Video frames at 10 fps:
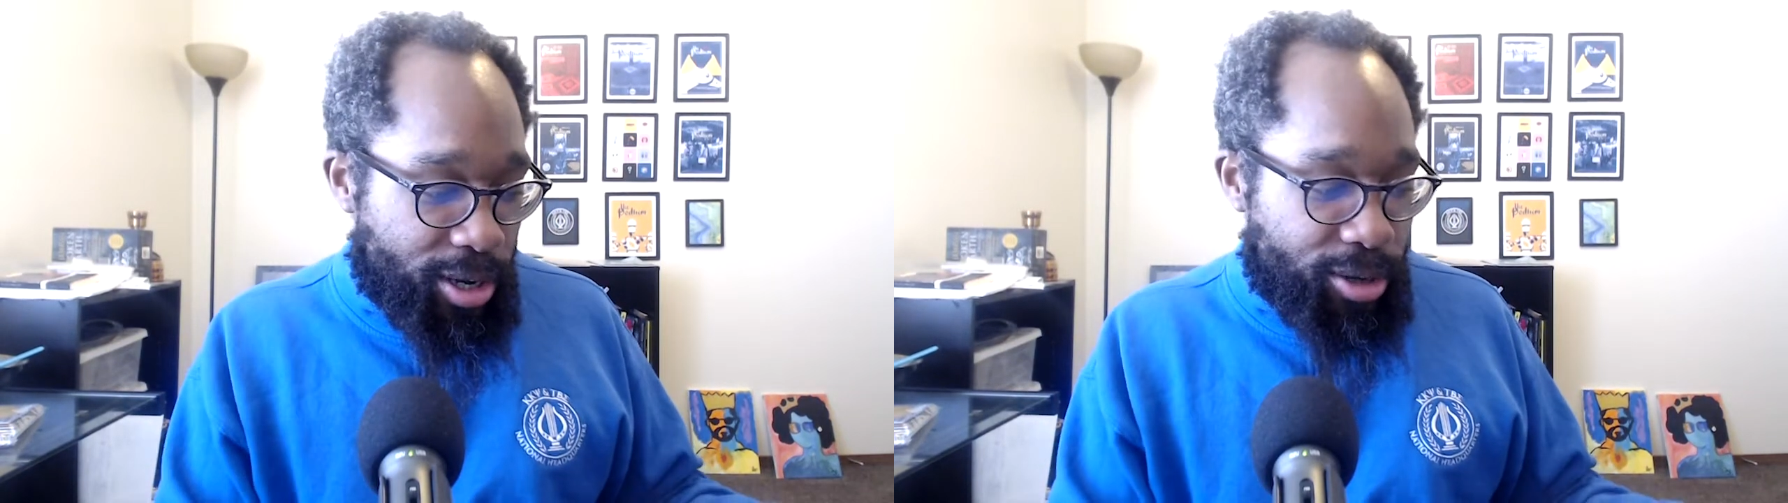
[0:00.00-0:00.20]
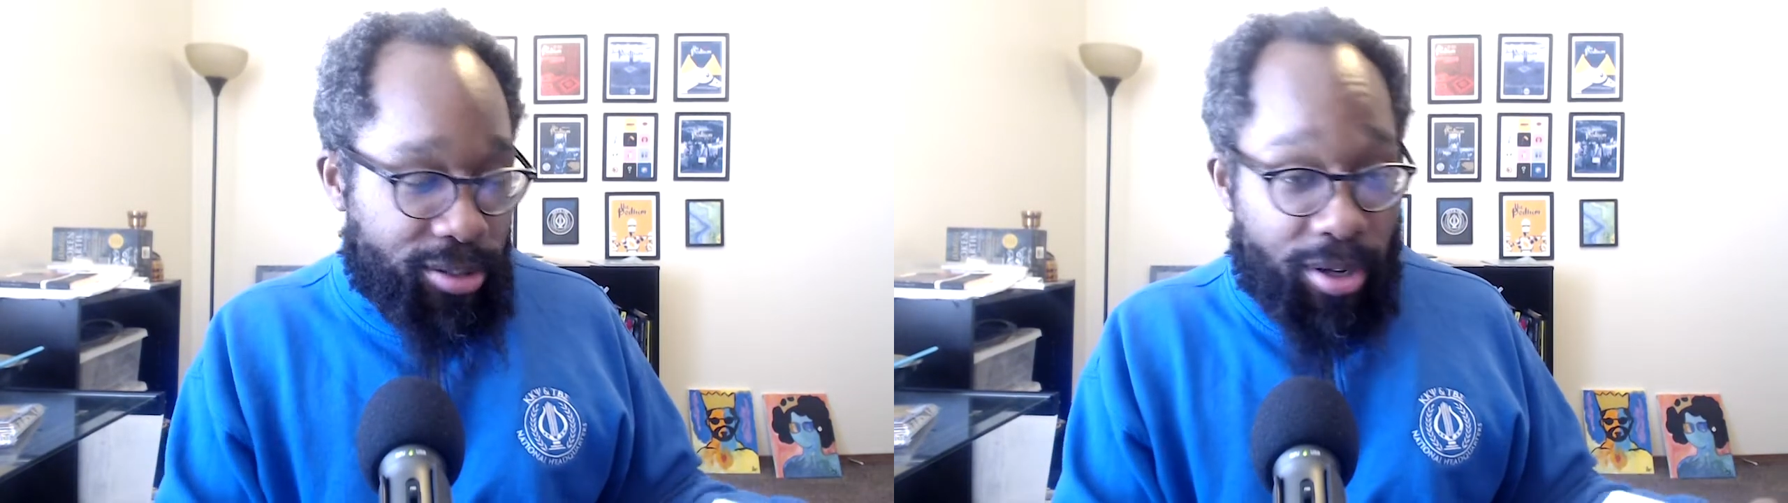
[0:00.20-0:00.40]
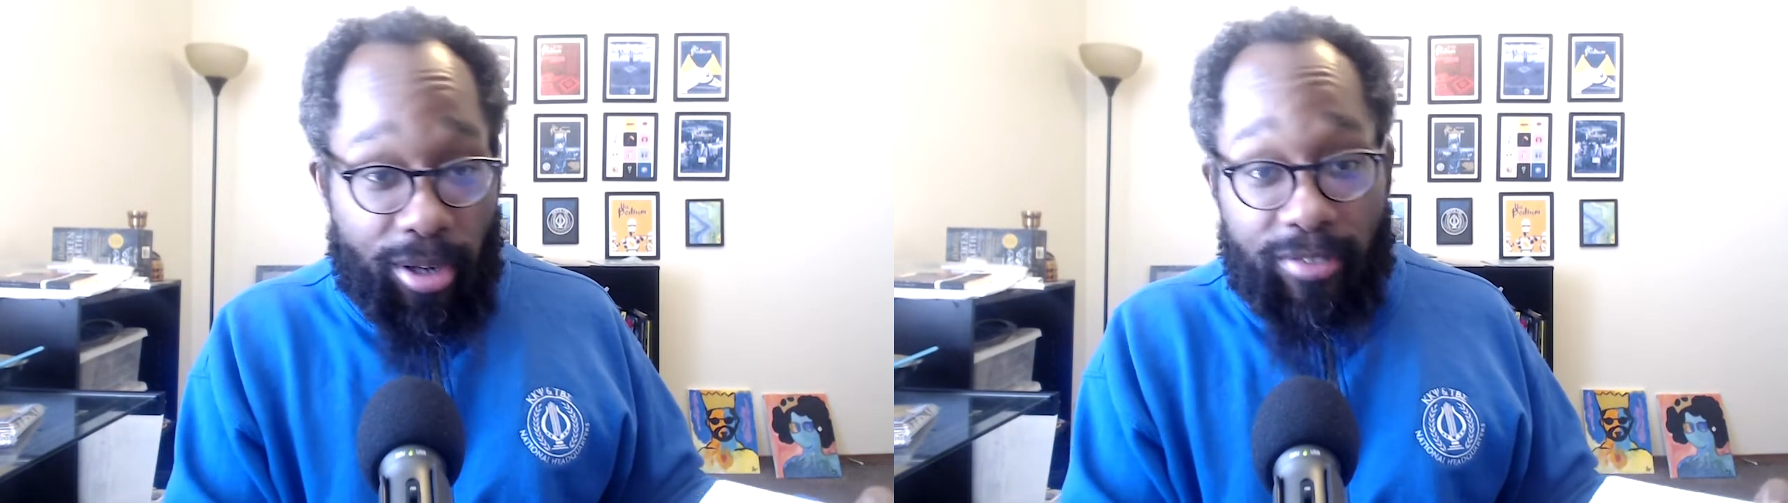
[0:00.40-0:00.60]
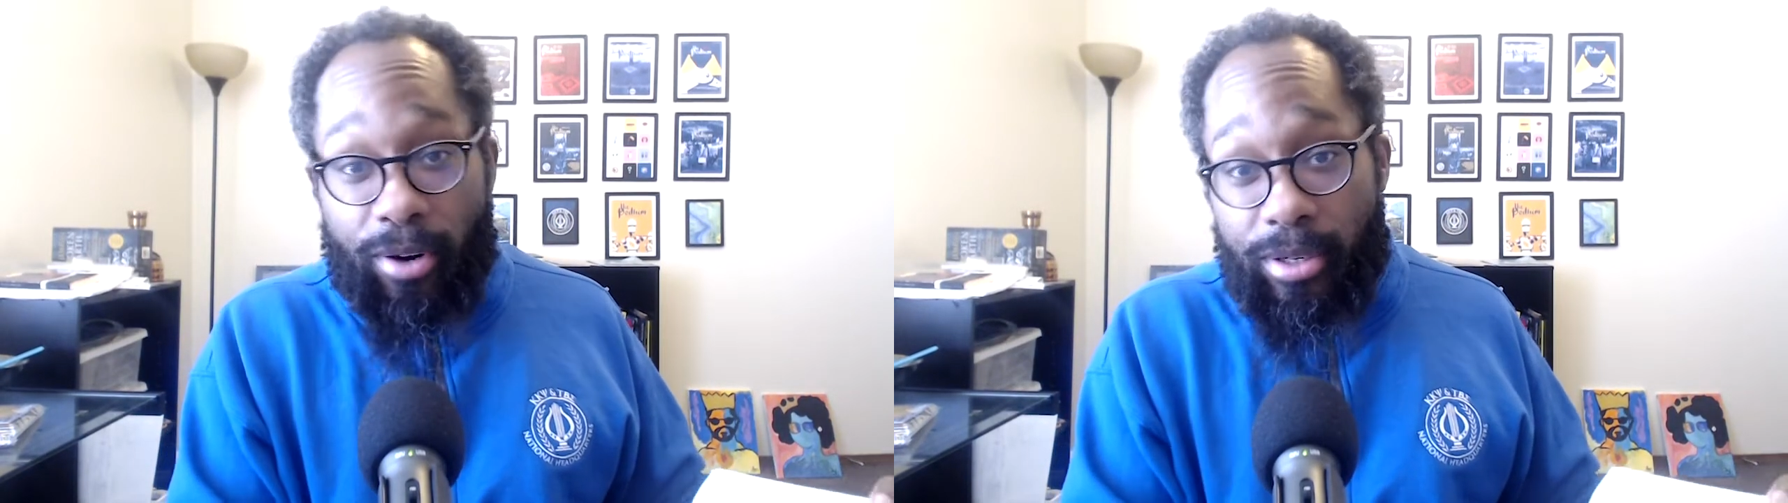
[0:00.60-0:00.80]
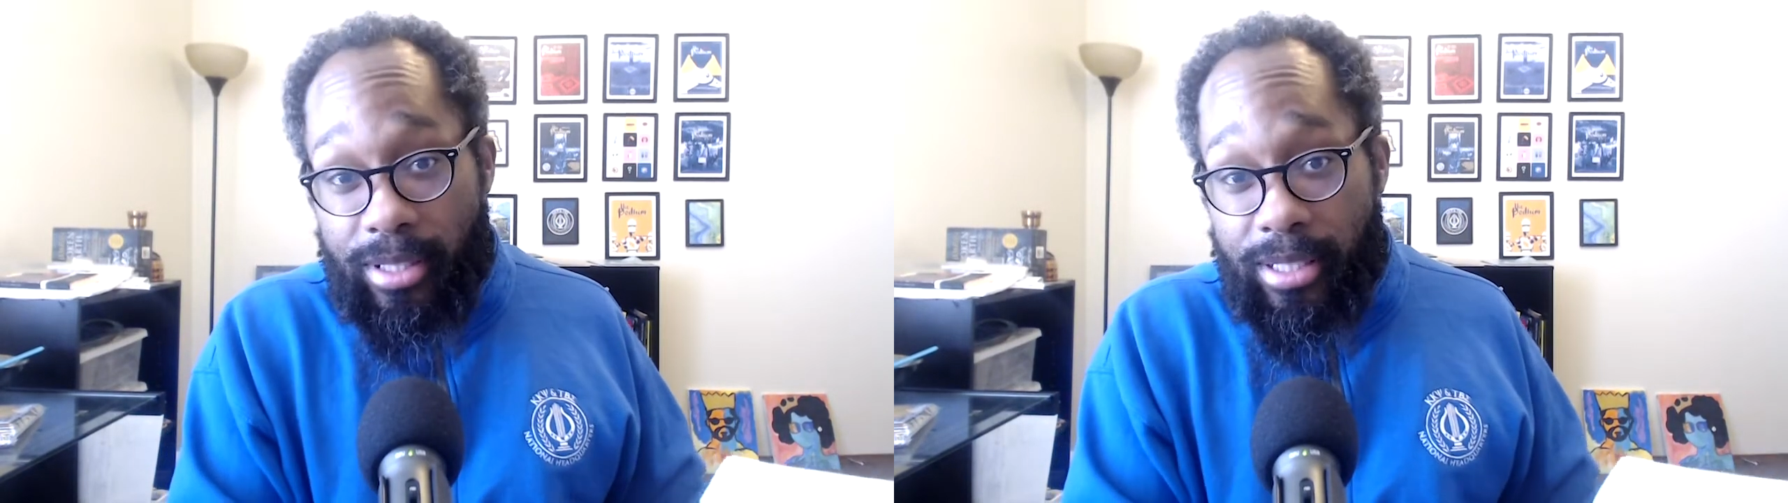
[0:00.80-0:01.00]
starts
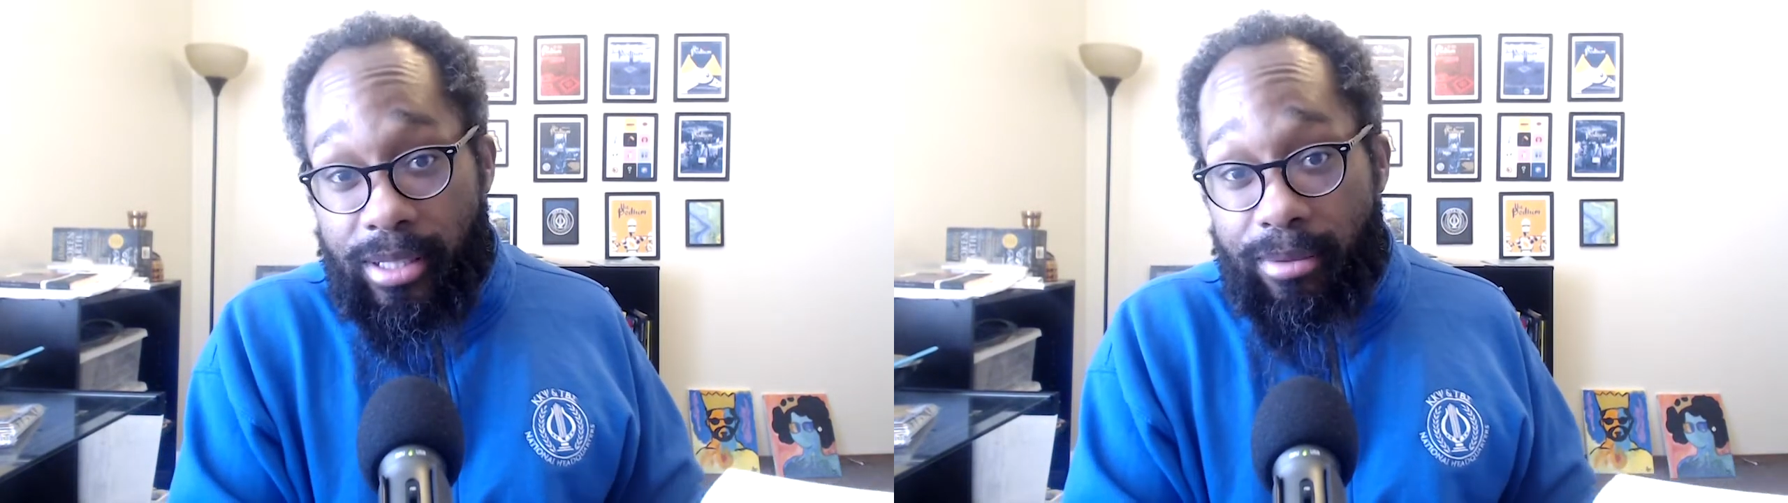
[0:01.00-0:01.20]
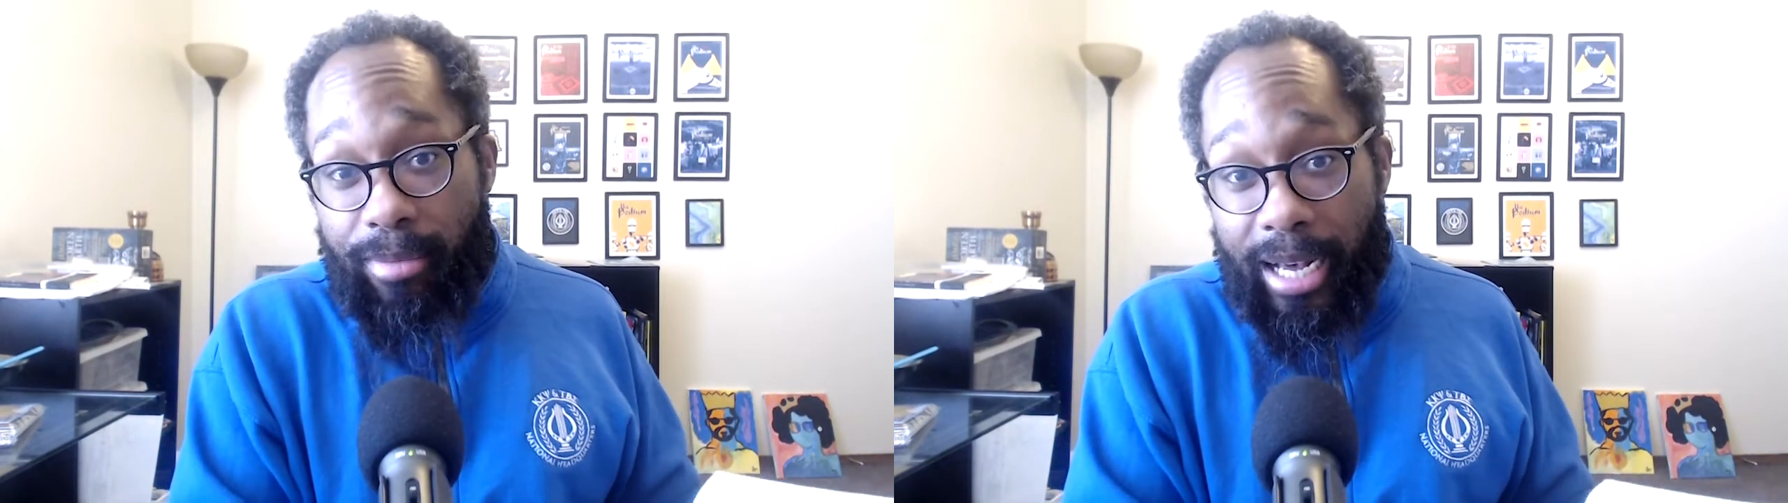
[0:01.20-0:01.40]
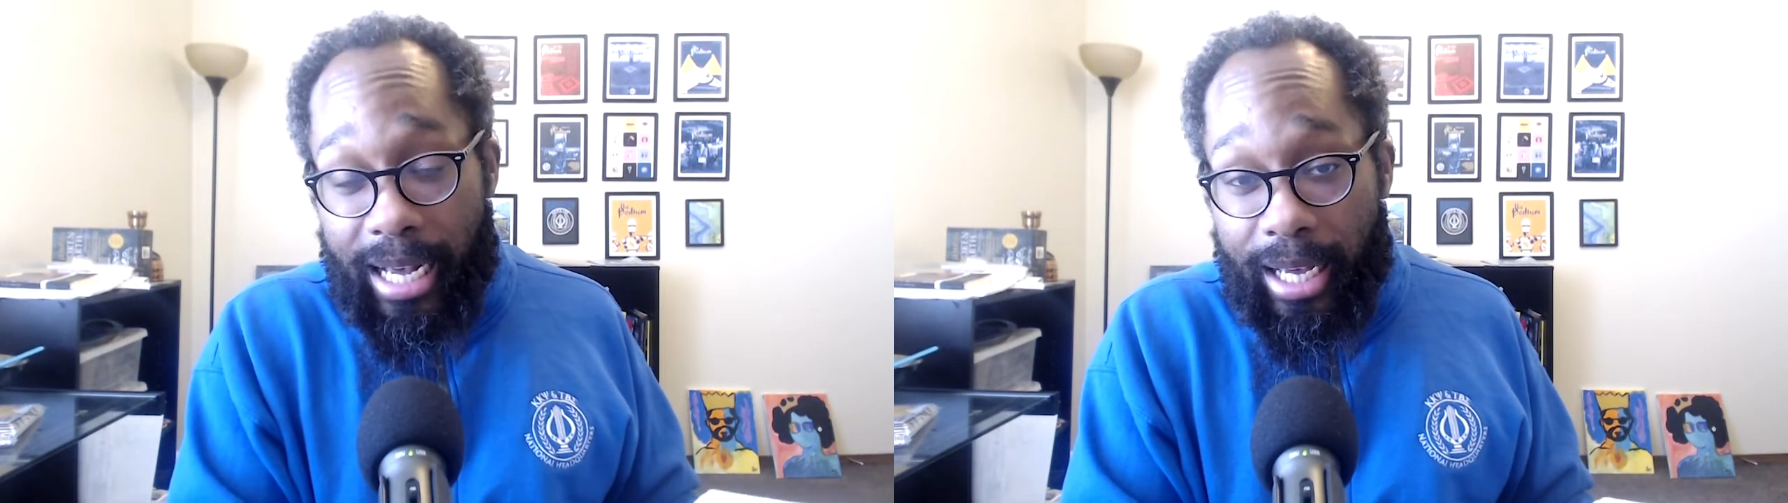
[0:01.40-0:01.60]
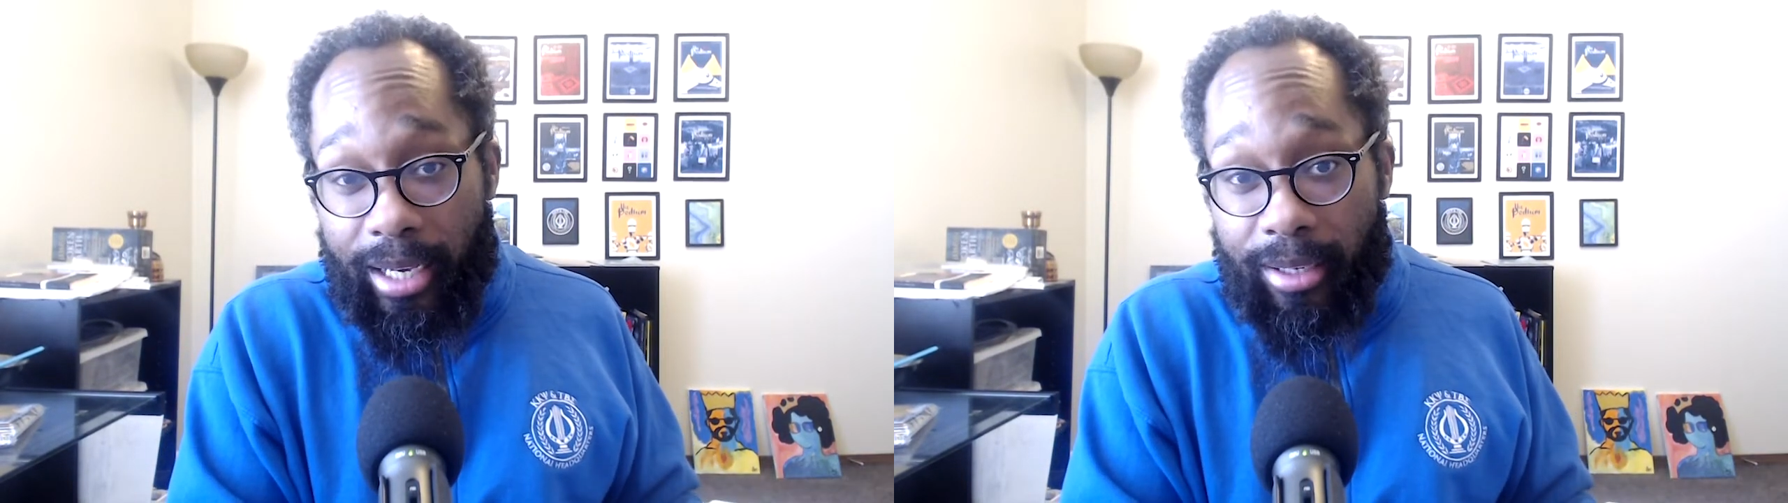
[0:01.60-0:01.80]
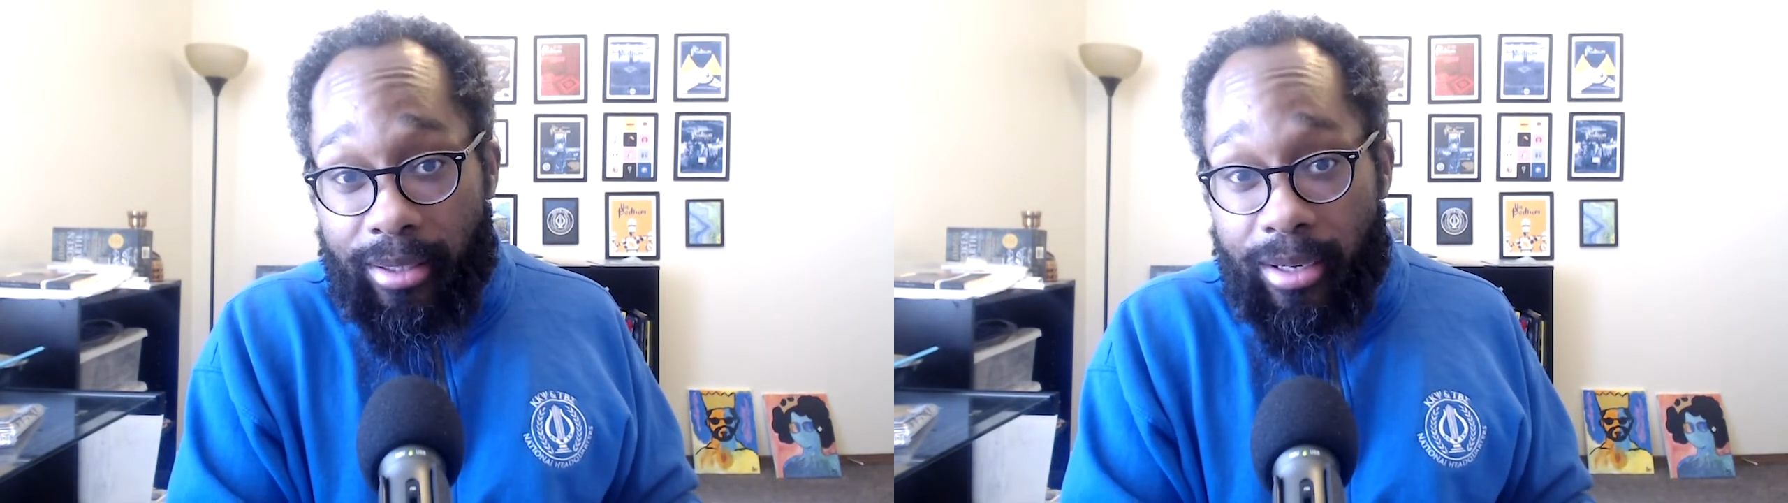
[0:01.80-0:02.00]
first in the
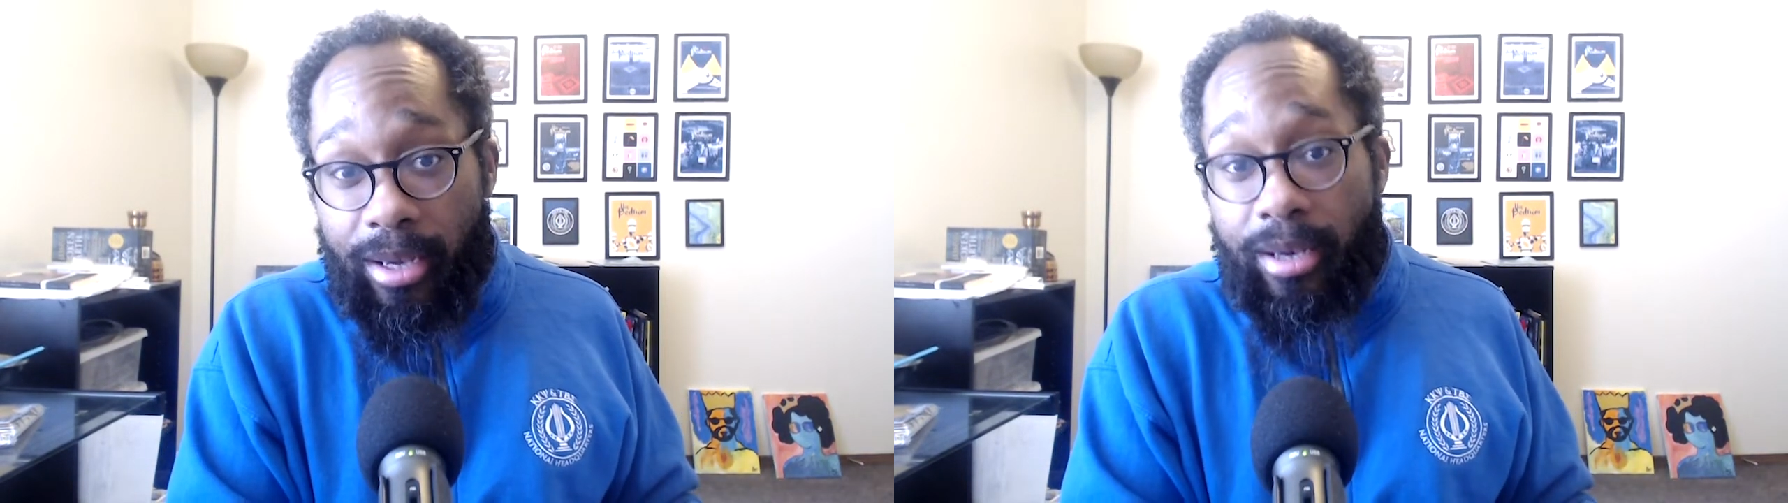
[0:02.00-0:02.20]
mind,